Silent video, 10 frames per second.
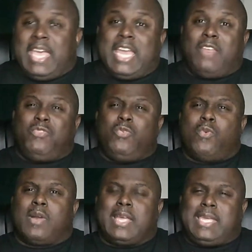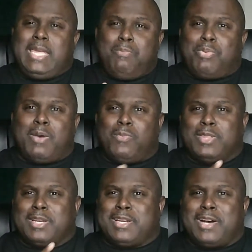And if you want to keep up
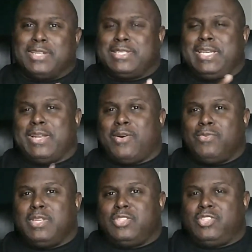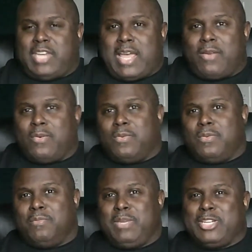with the content on this channel
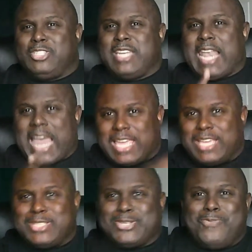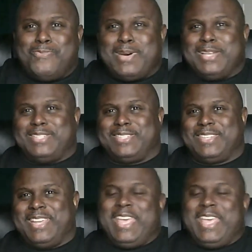because you like it so much